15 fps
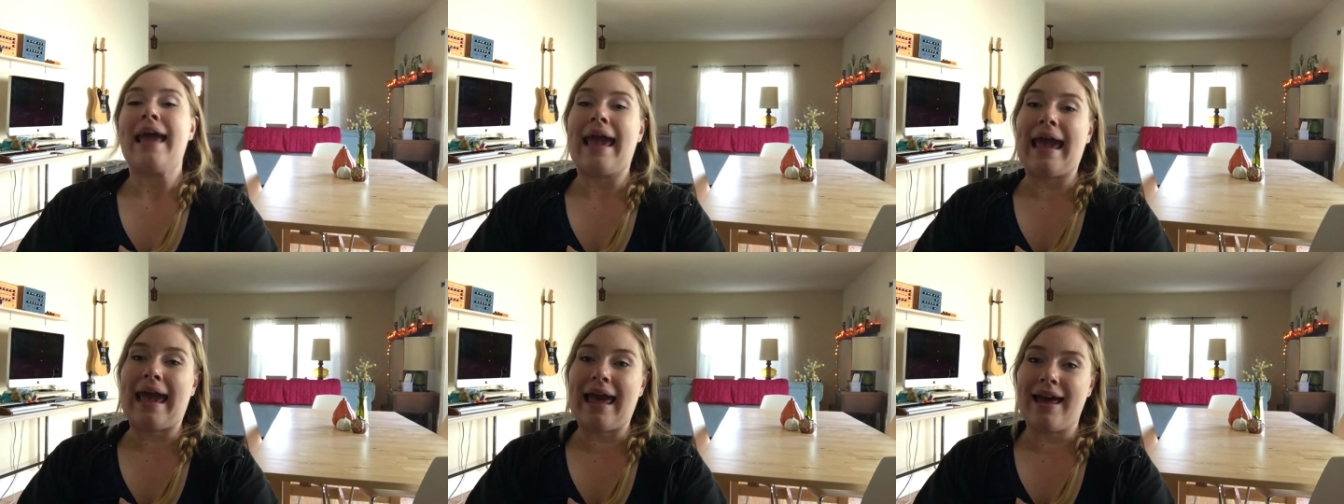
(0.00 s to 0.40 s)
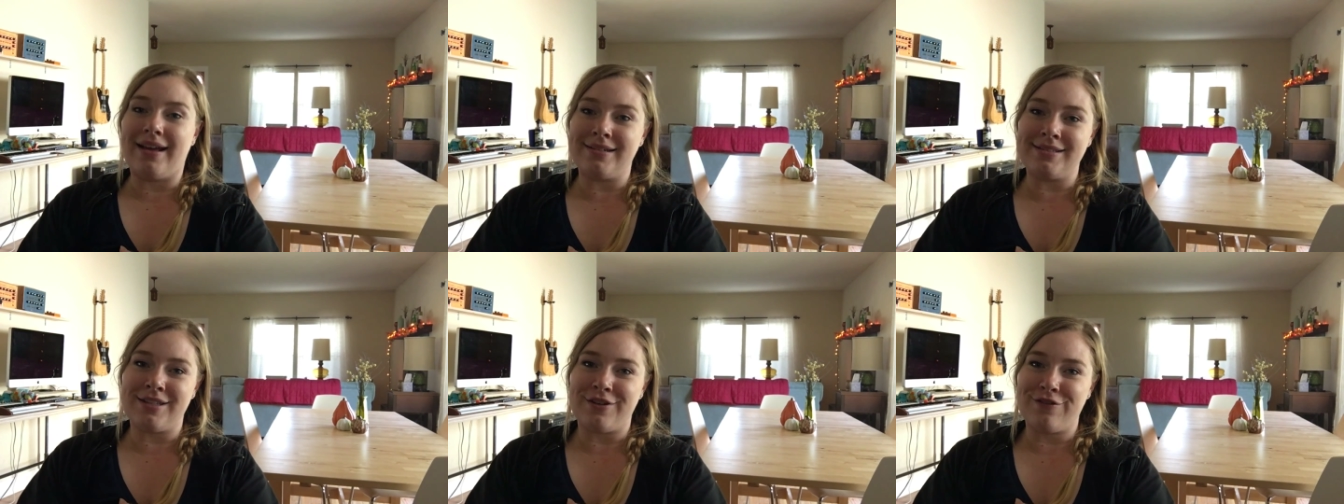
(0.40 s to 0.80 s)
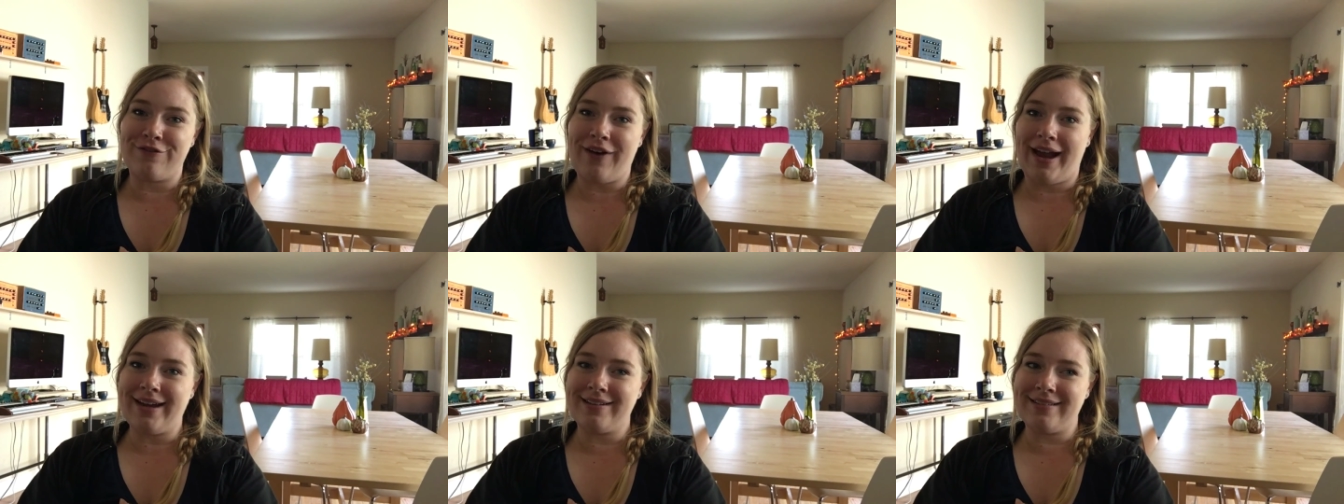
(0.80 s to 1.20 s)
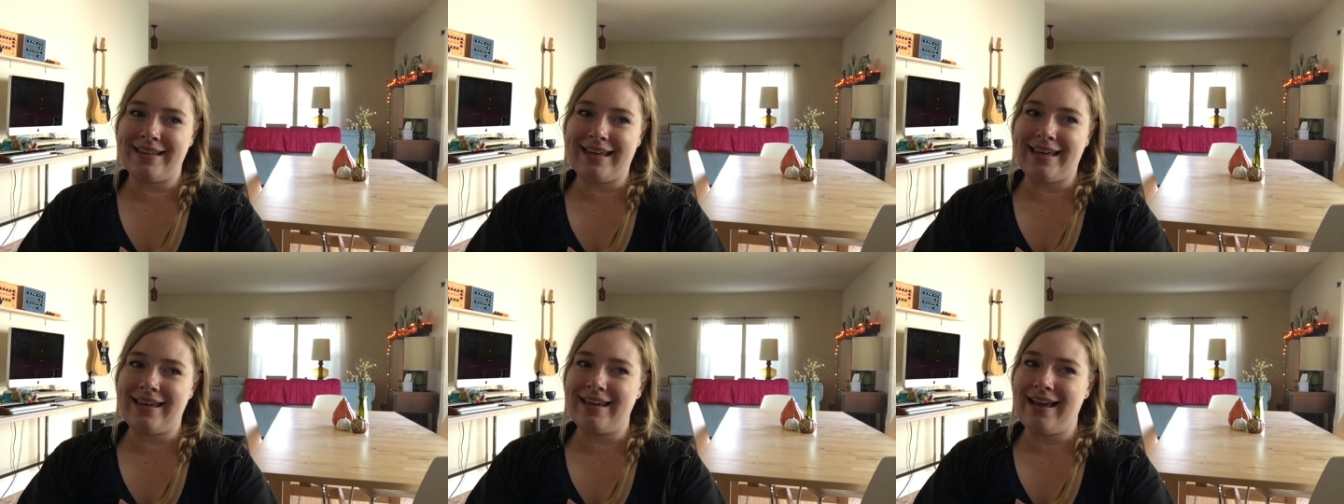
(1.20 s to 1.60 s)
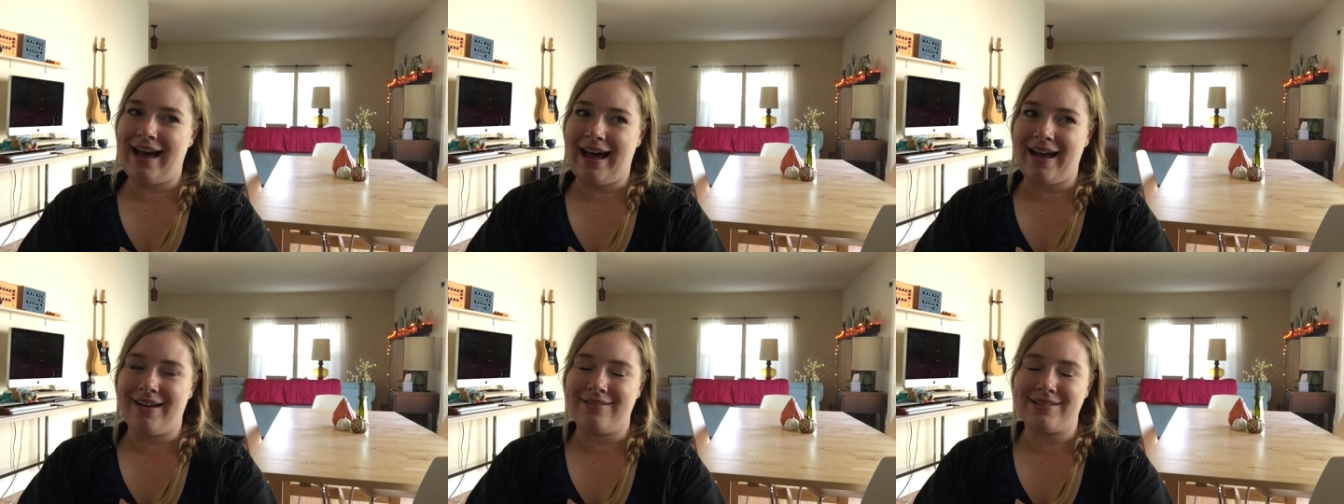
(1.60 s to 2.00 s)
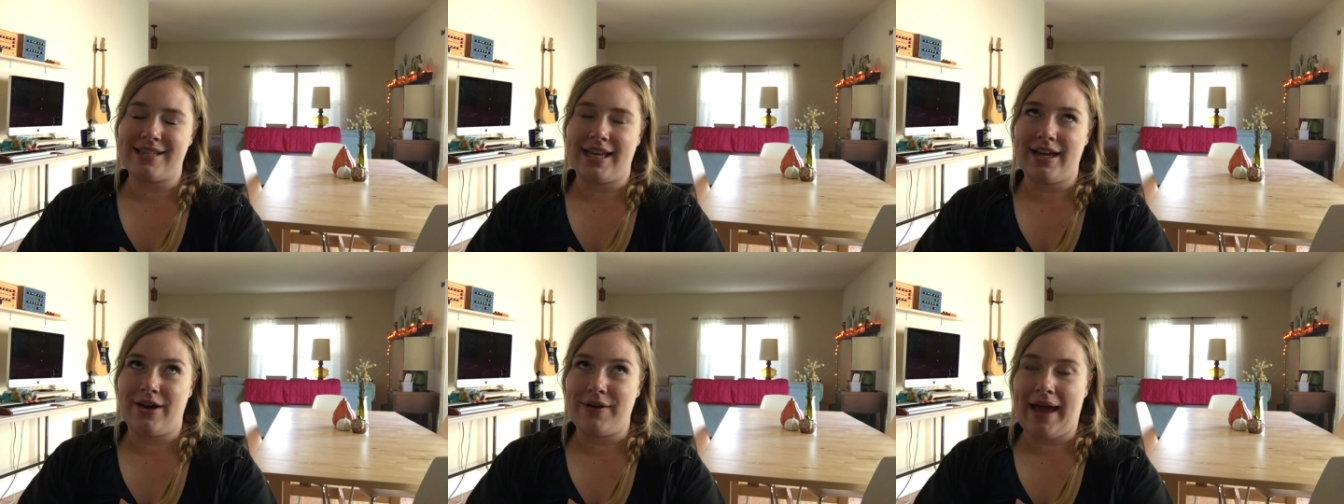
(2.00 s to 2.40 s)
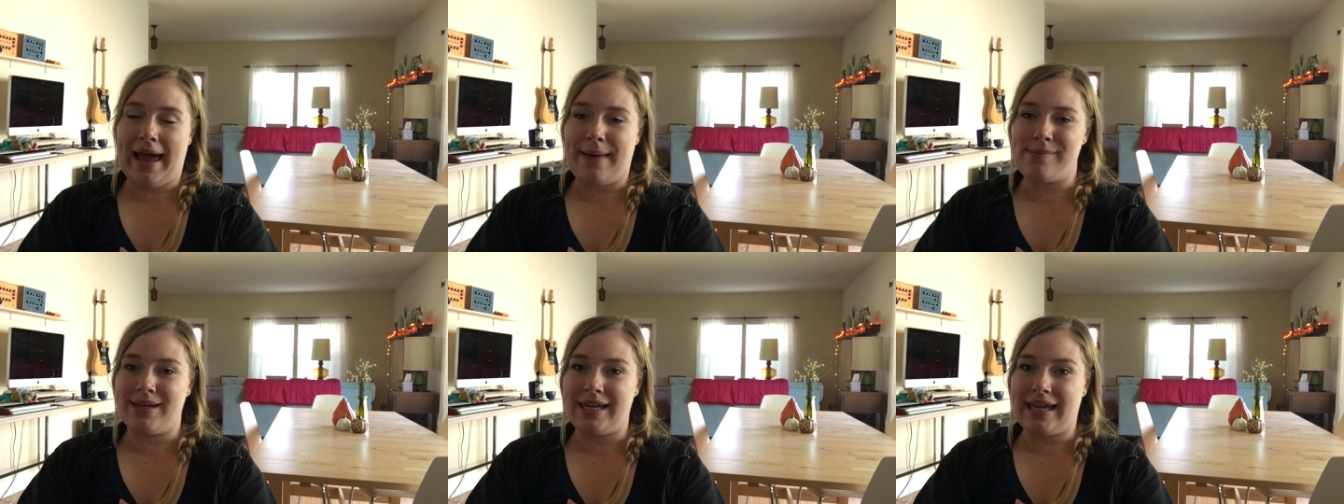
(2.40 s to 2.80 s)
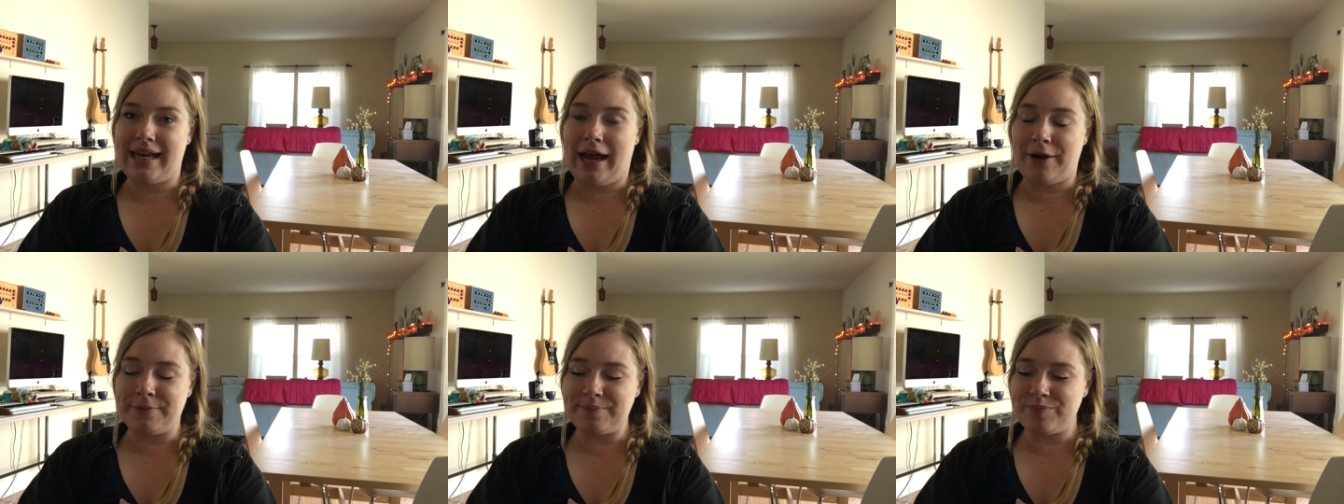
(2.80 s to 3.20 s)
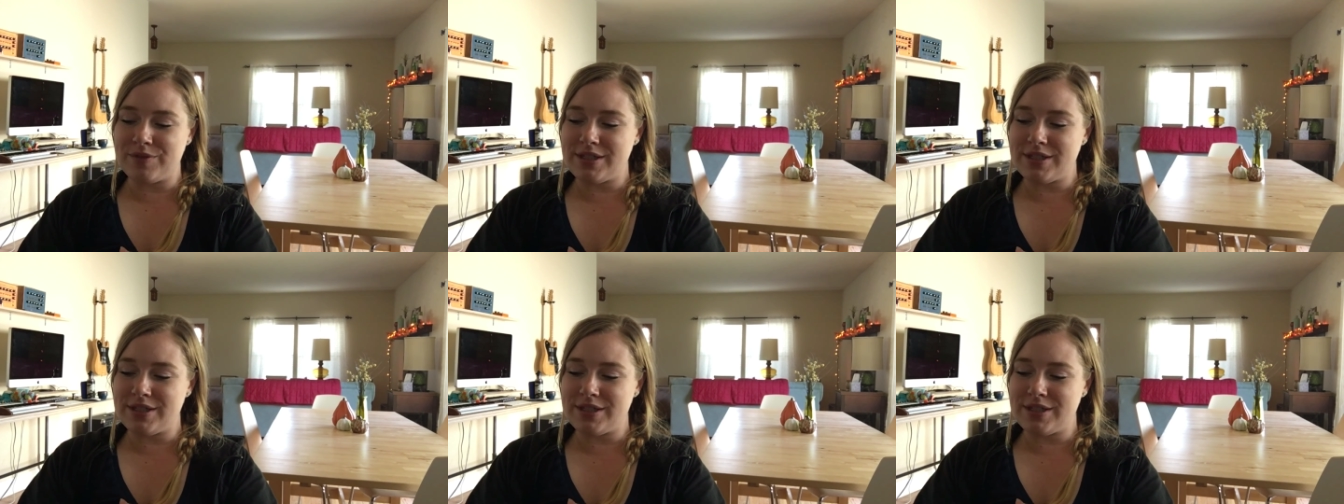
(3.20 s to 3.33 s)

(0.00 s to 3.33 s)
And finally I was like, okay, I'm gonna get out.